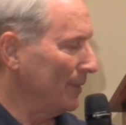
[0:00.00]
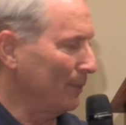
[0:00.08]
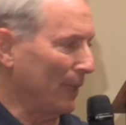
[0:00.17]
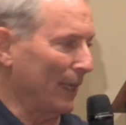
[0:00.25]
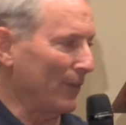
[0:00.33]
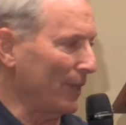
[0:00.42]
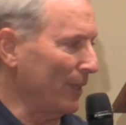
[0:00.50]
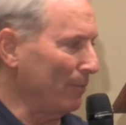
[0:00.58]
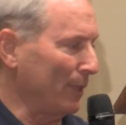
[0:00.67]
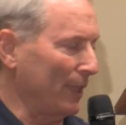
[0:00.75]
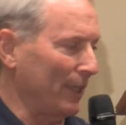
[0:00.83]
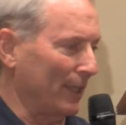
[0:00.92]
But I
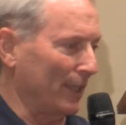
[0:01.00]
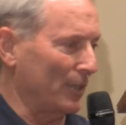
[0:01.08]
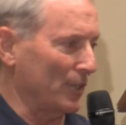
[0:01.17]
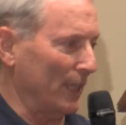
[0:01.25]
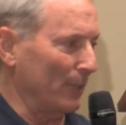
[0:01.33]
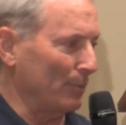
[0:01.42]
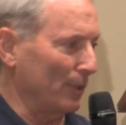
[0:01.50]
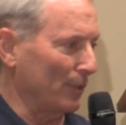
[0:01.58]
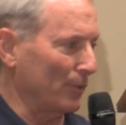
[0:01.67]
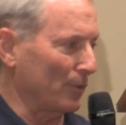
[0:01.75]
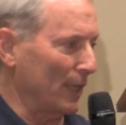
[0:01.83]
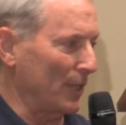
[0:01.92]
think being an example
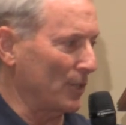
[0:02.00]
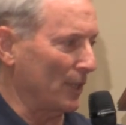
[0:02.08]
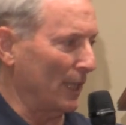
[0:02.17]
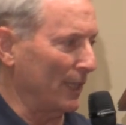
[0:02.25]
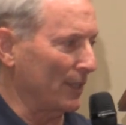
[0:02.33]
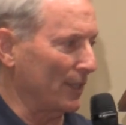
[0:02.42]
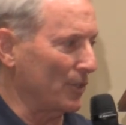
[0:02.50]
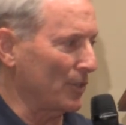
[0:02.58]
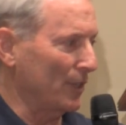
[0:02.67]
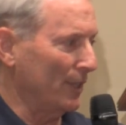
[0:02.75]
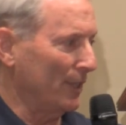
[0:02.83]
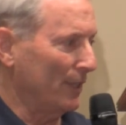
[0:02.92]
of Christ
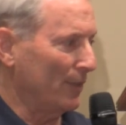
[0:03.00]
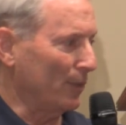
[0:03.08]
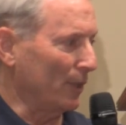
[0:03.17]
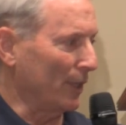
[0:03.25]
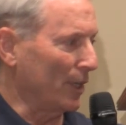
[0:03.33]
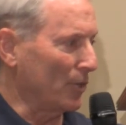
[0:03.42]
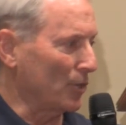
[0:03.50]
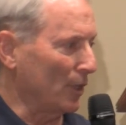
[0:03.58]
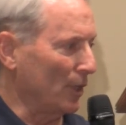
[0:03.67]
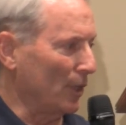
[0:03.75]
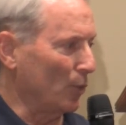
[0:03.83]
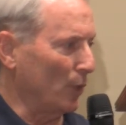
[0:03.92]
likeness really goes a
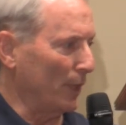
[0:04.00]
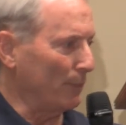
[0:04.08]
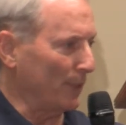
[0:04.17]
long way.